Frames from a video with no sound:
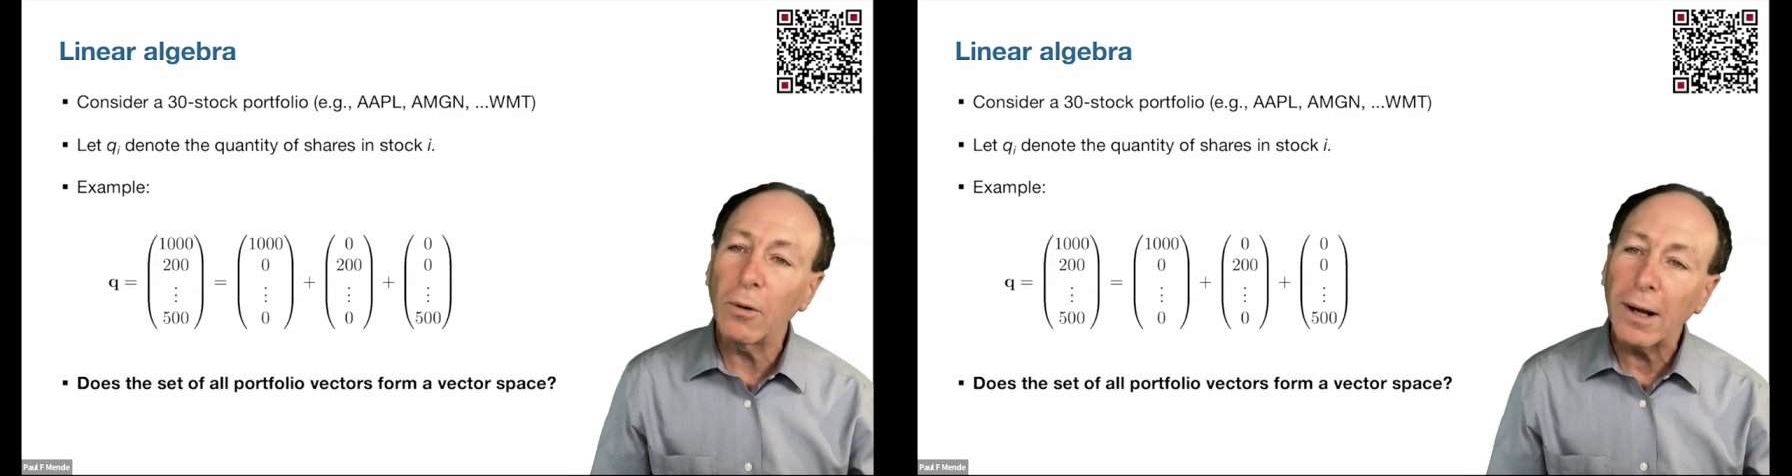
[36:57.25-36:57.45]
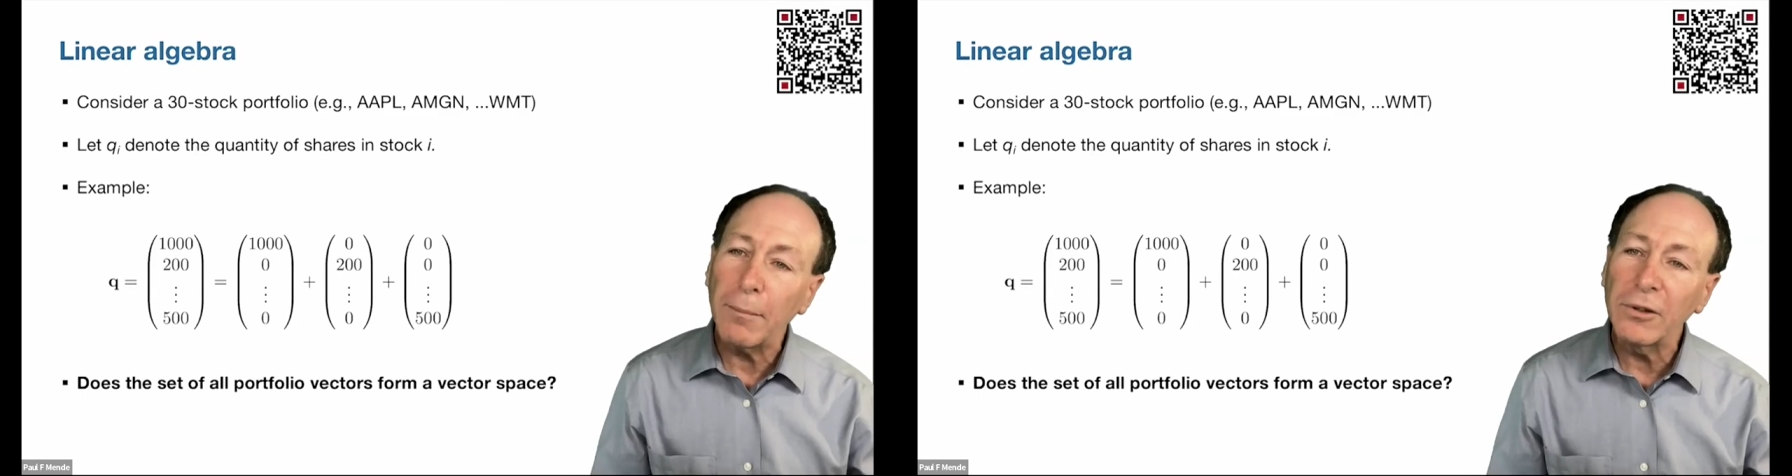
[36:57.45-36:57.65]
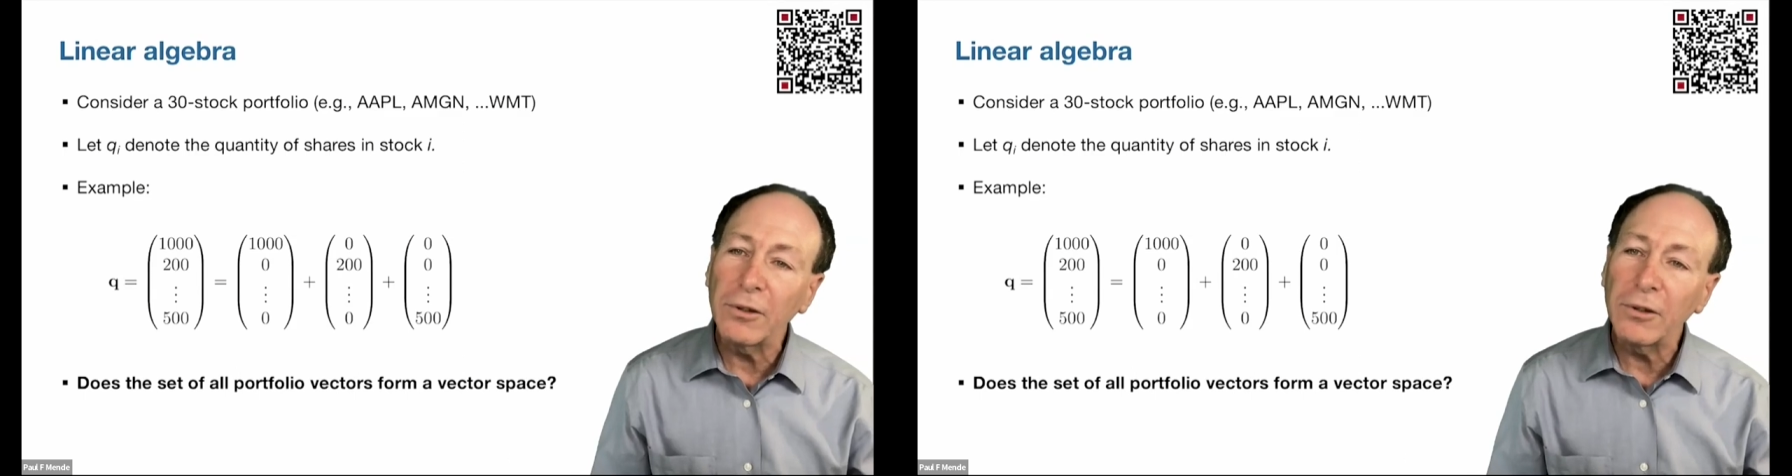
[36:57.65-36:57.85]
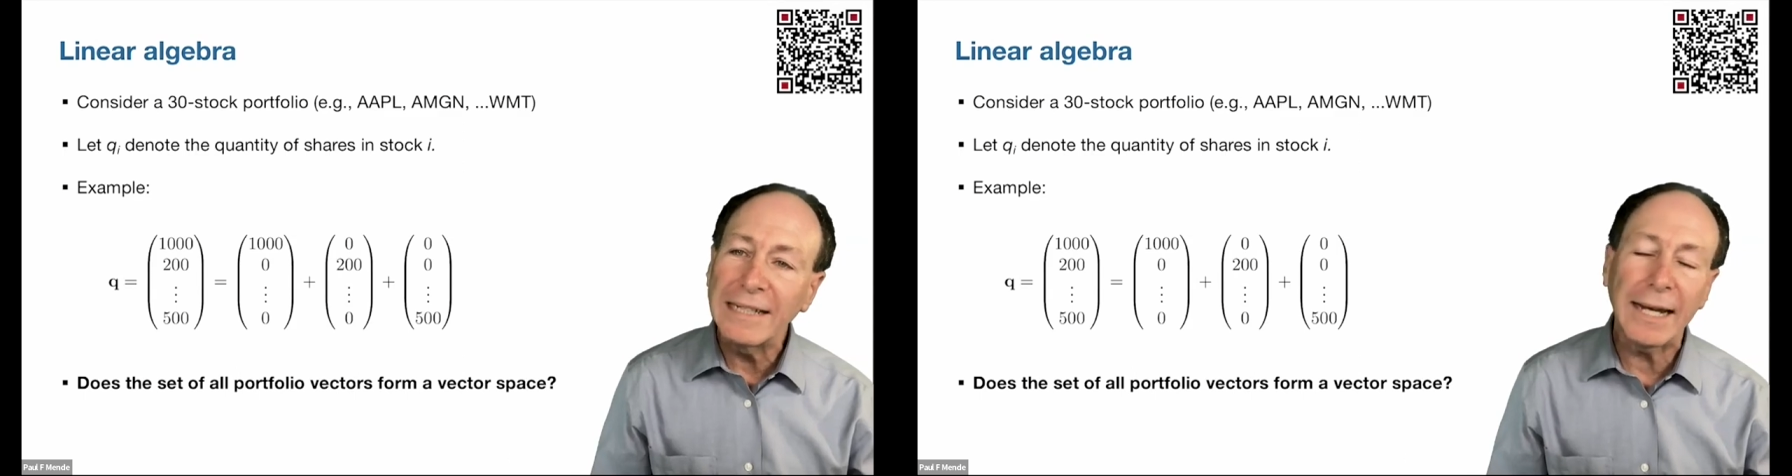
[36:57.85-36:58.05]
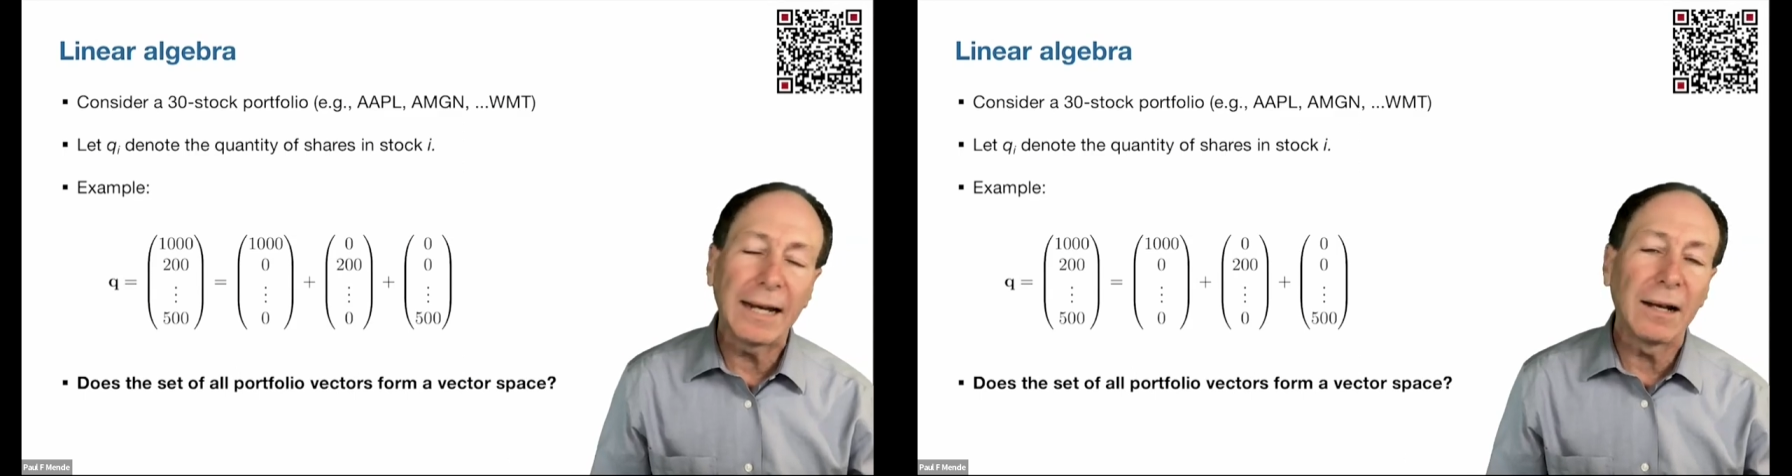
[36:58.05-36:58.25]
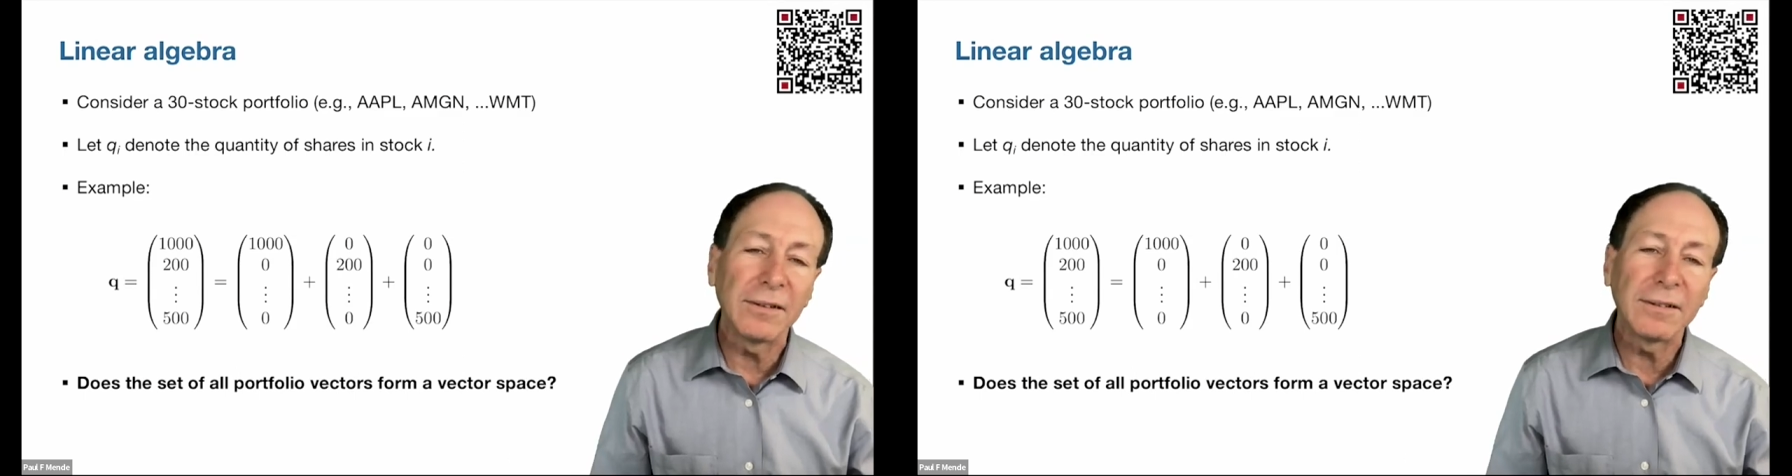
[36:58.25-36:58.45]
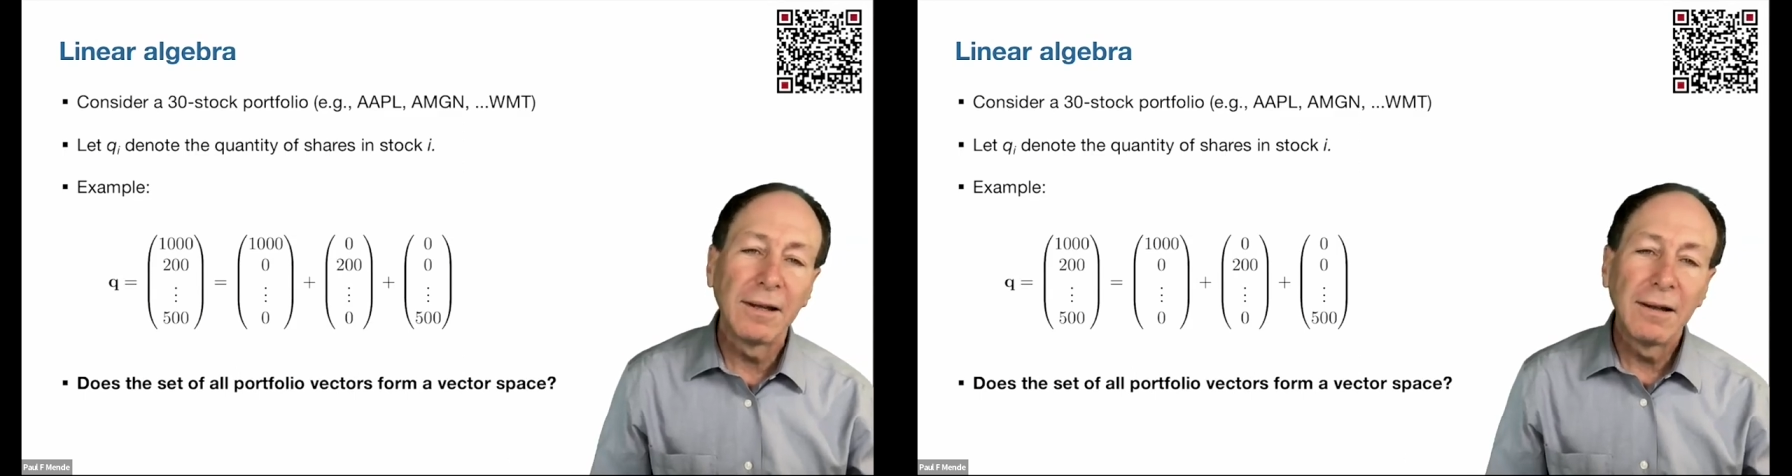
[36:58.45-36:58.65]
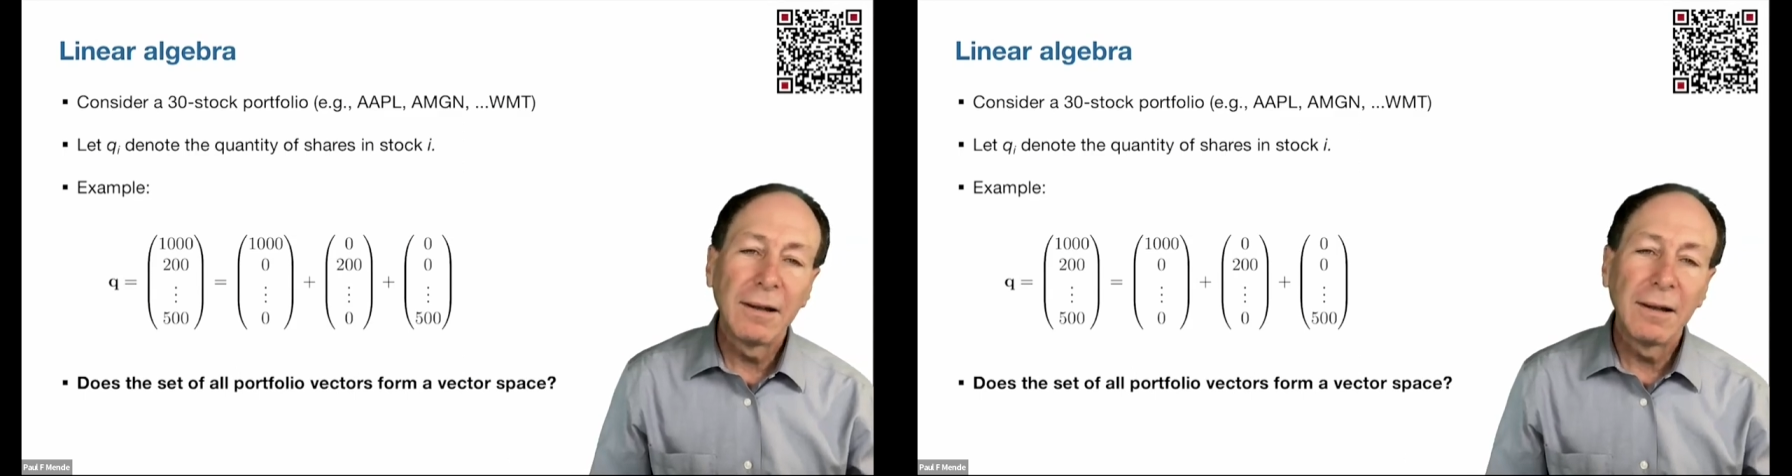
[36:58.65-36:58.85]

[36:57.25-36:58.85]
there were a couple details